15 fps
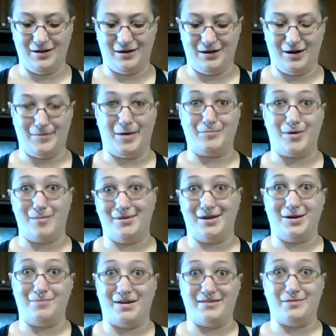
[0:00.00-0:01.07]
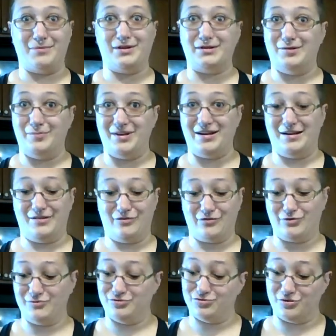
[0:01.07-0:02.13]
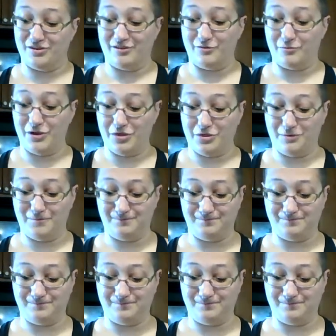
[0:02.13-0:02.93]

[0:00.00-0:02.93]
I'm probably going to buy something a little bit nicer to enjoy this with.